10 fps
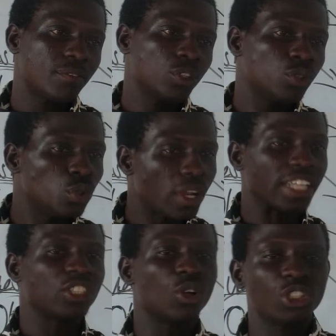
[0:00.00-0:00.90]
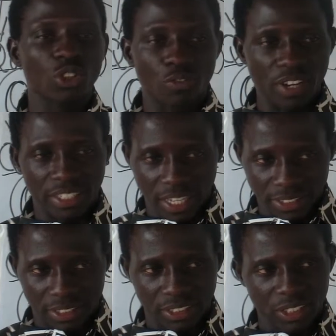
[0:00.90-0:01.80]
2 categories of
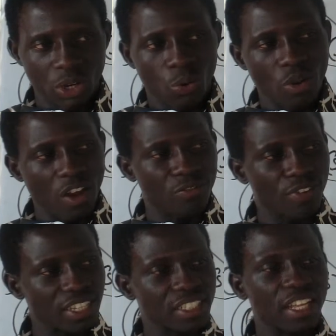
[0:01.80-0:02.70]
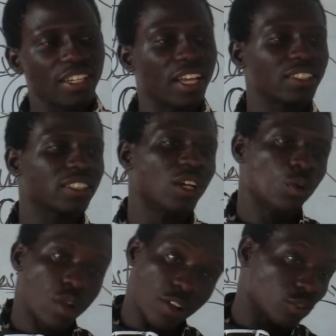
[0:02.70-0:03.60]
learners. We have fast learners, we
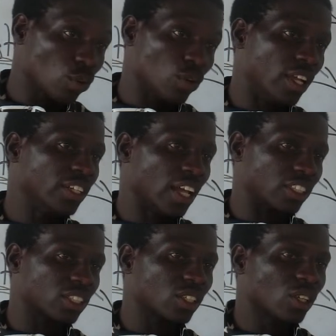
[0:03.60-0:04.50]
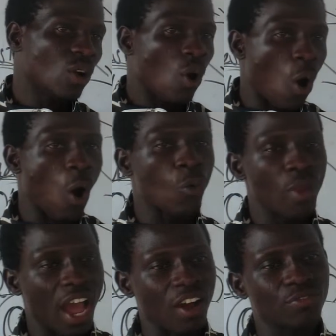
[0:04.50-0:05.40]
have slow learners, or we
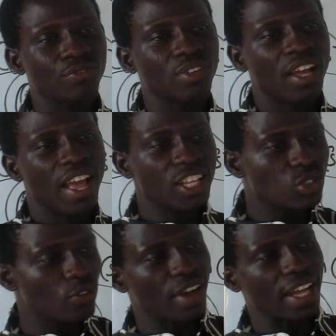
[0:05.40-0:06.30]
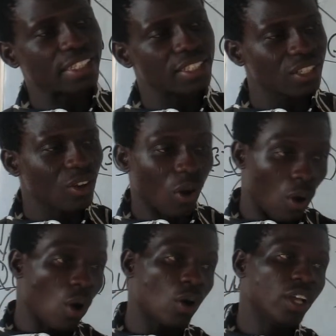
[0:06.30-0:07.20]
have extroverts
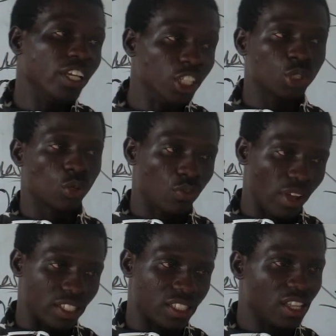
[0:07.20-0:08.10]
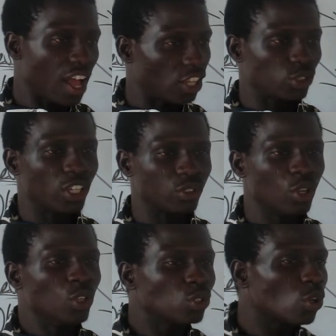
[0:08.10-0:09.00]
or introverts. So